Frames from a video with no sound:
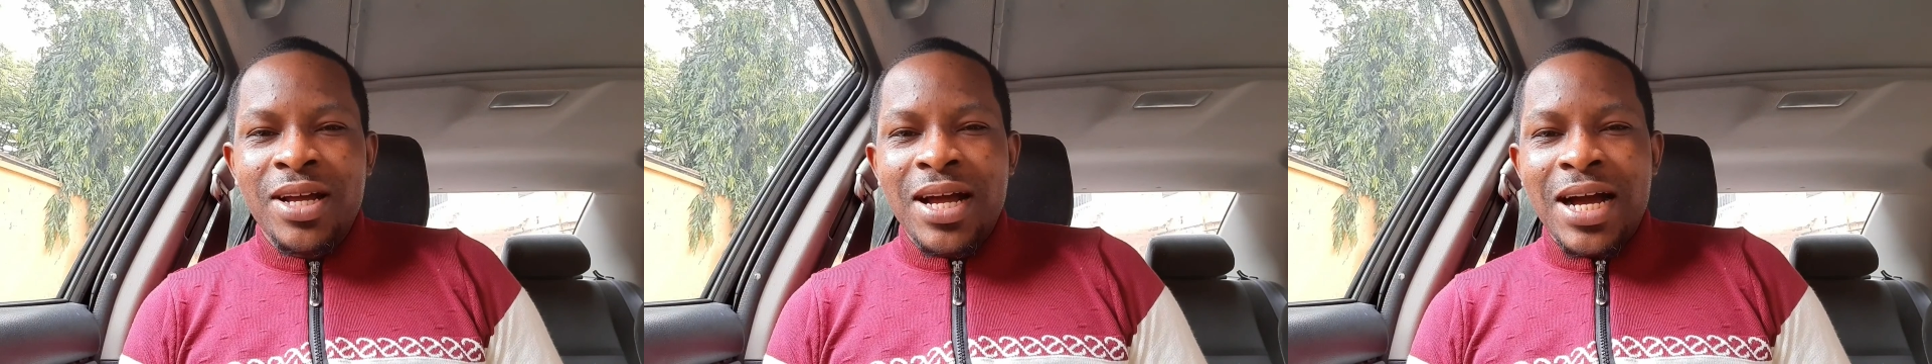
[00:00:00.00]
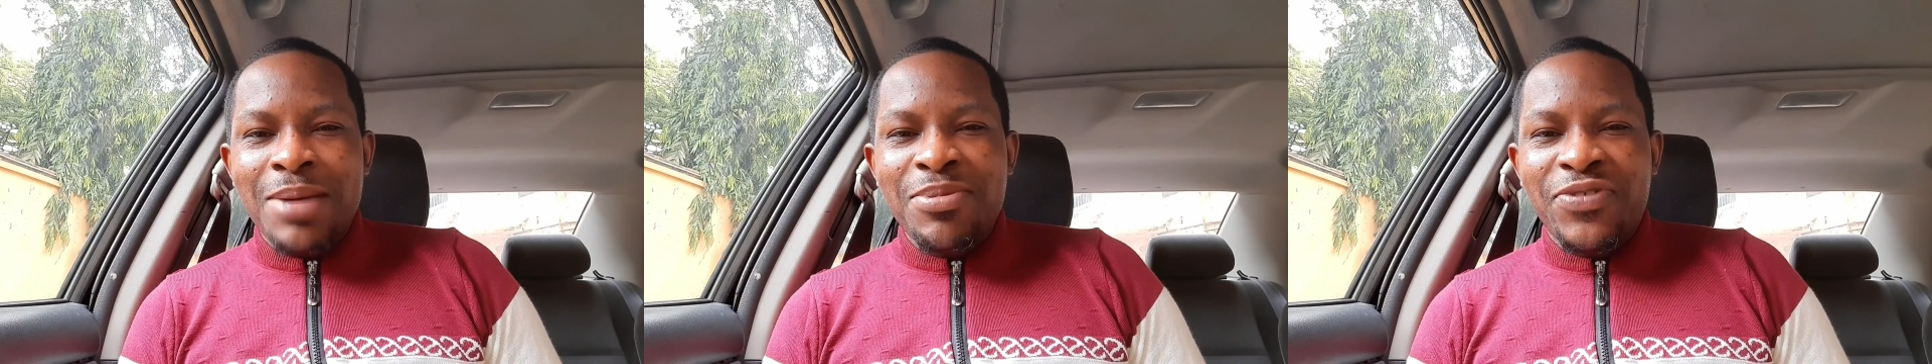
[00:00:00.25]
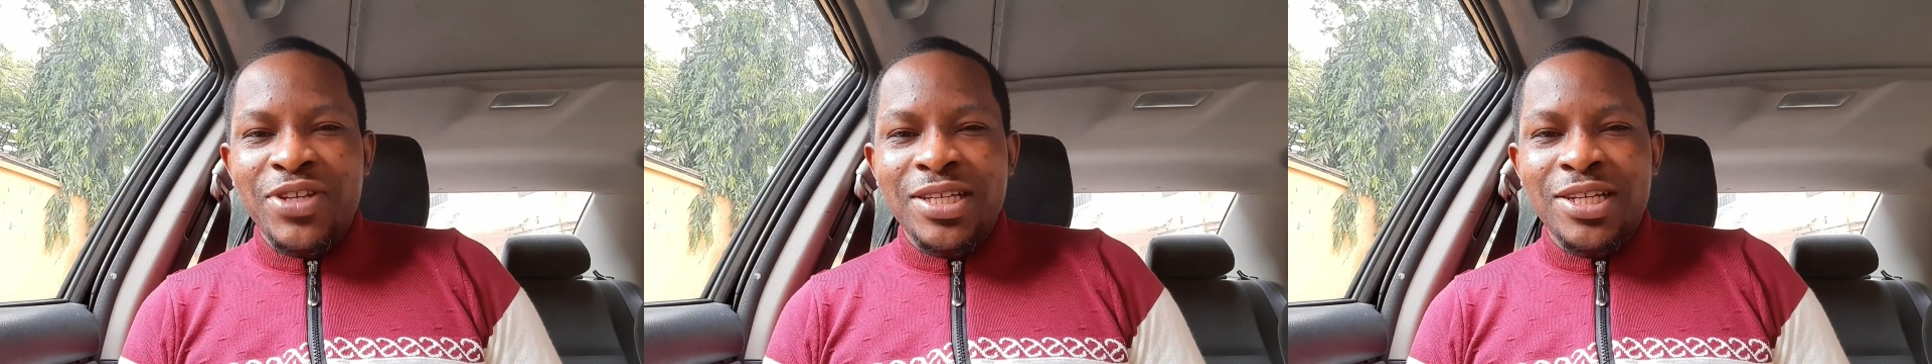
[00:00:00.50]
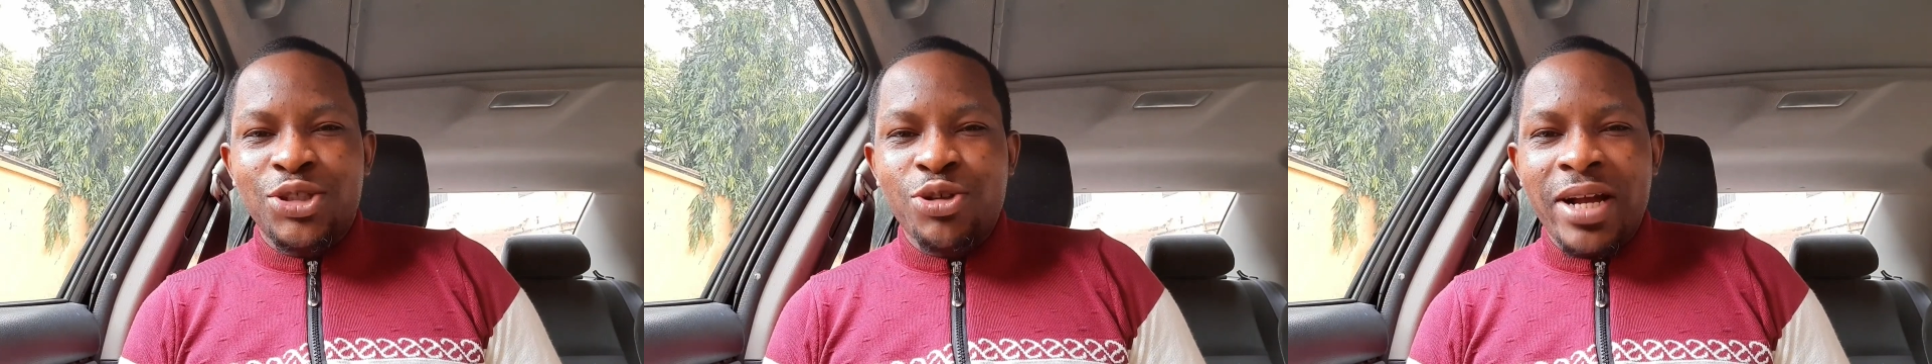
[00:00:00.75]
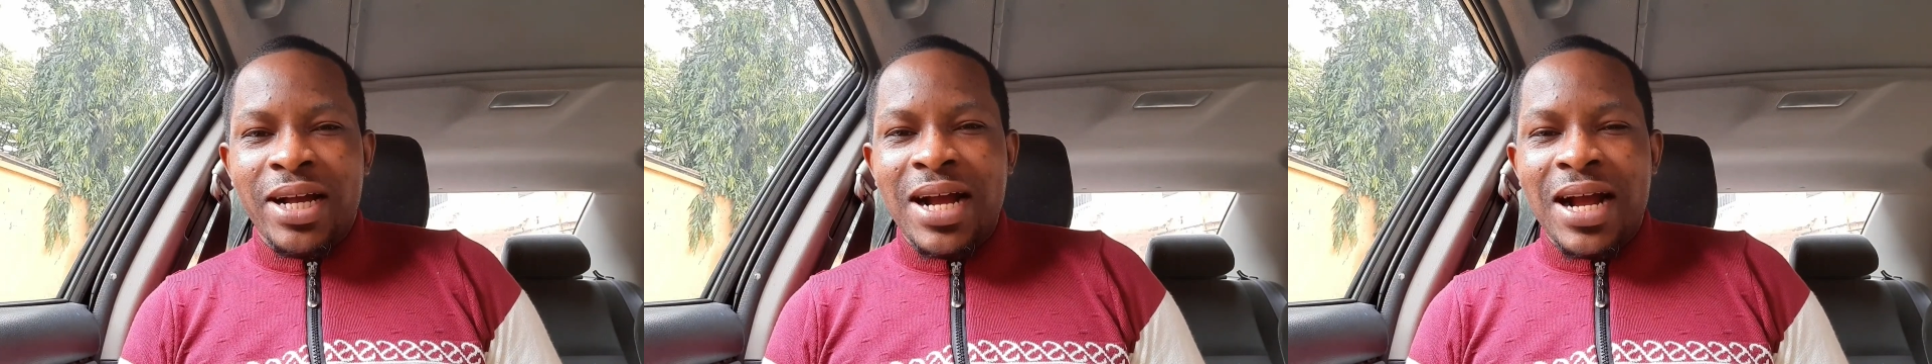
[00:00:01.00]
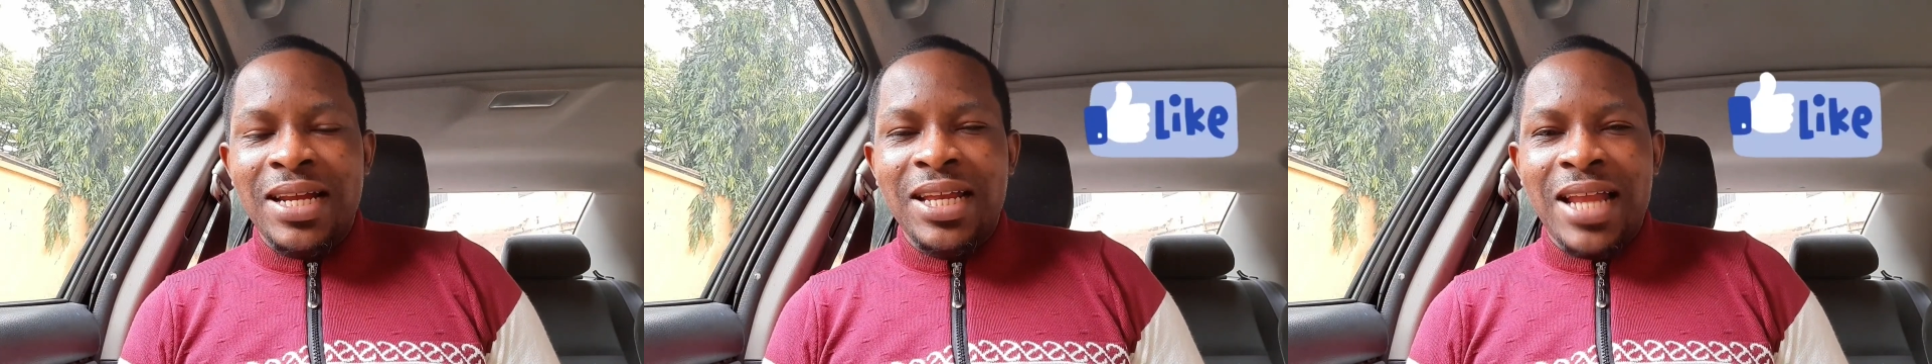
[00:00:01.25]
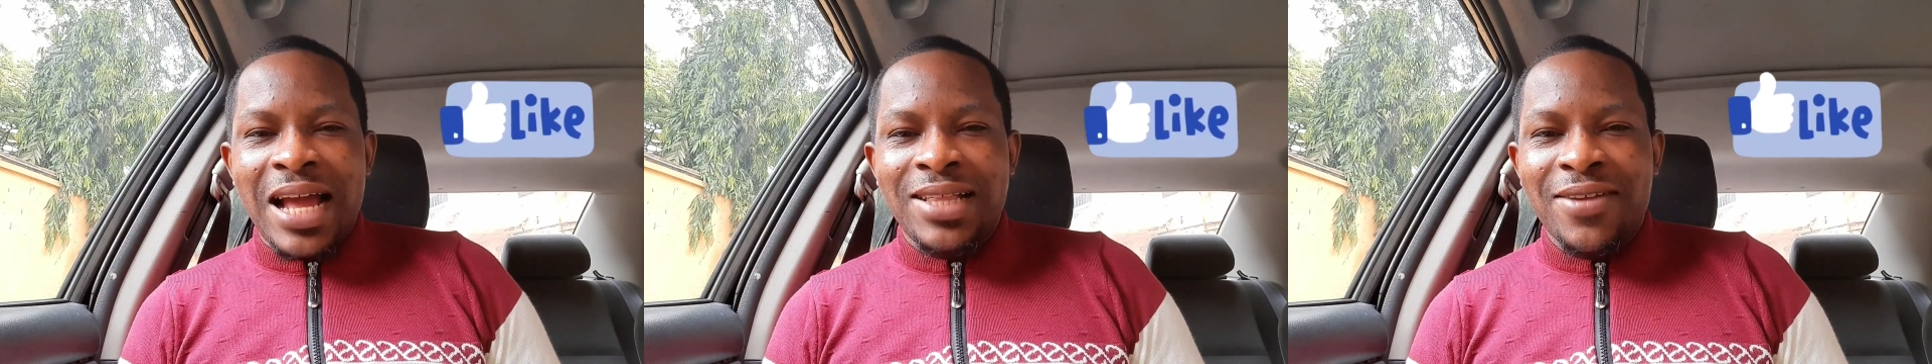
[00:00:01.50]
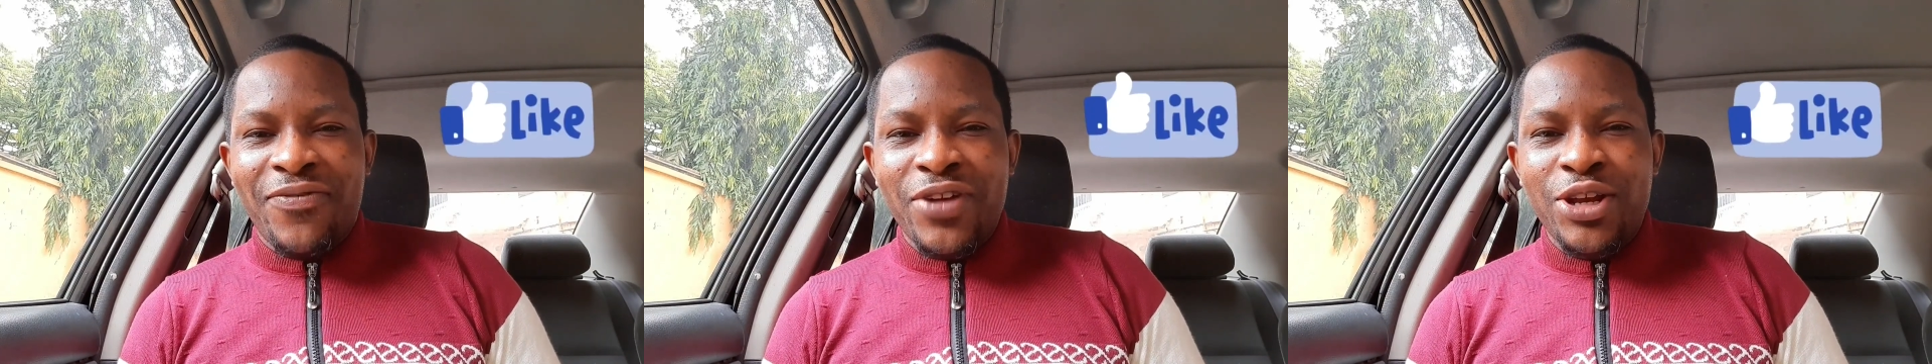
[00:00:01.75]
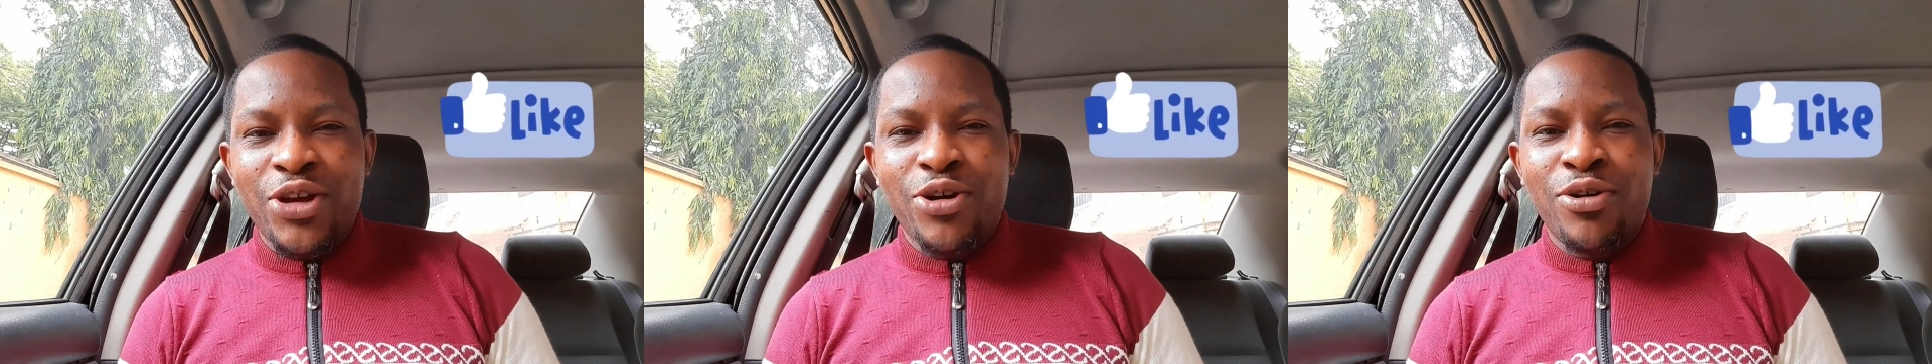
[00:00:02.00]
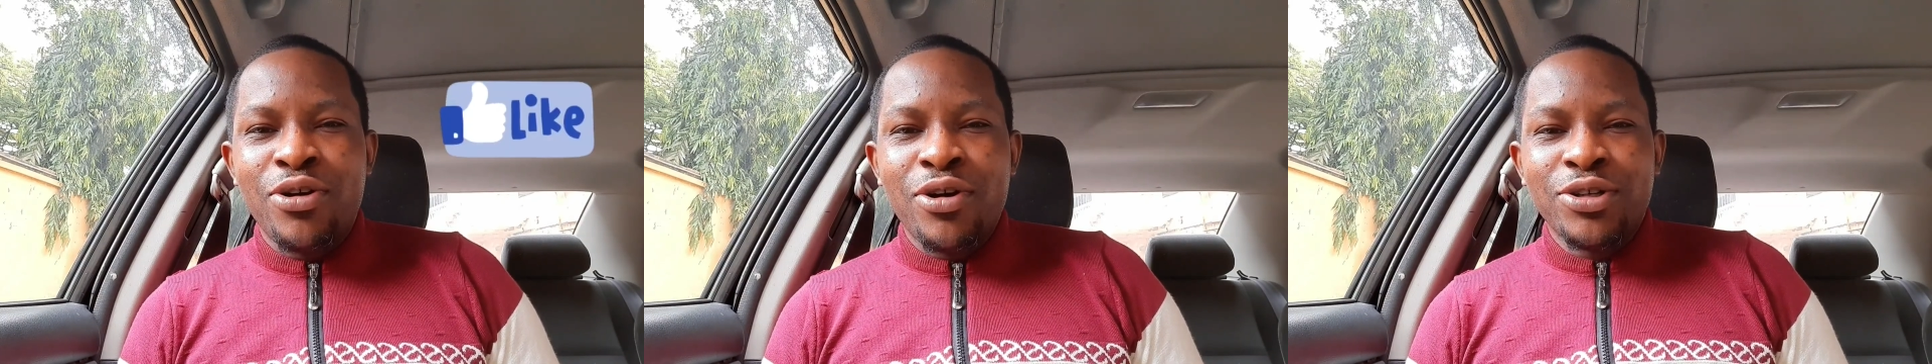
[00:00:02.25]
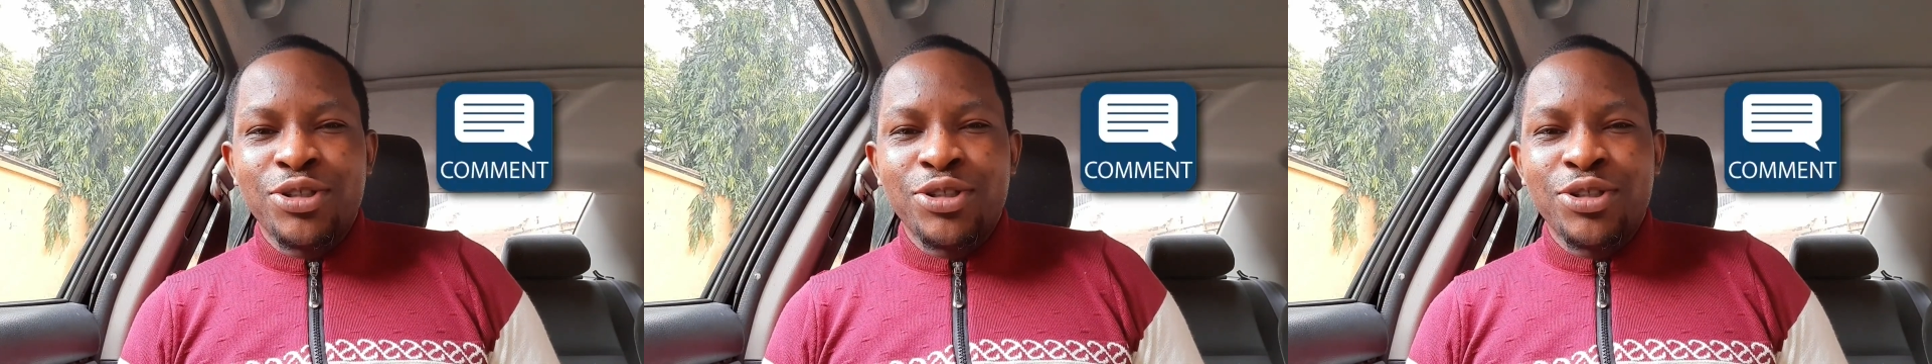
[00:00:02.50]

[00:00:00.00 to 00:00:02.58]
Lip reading: If you did enjoy, kindly like the video,